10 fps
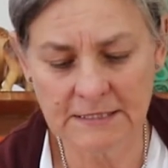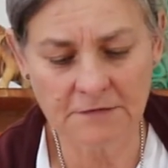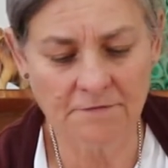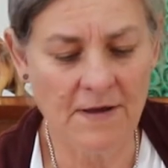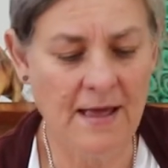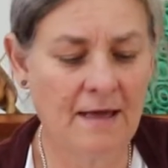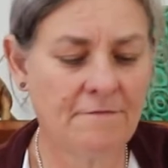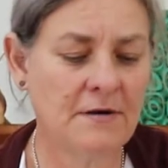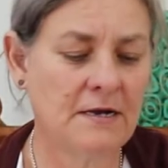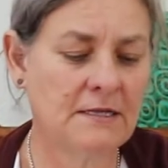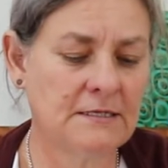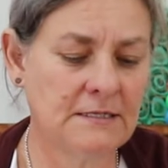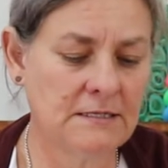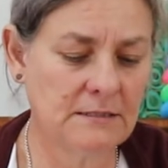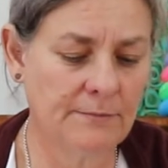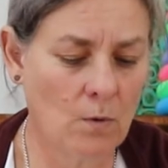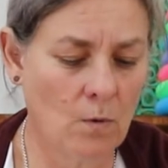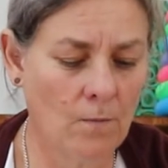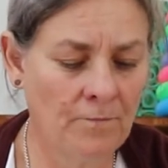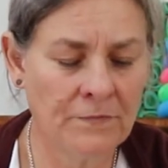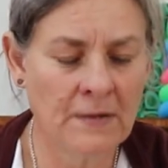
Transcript: is 5, this is more.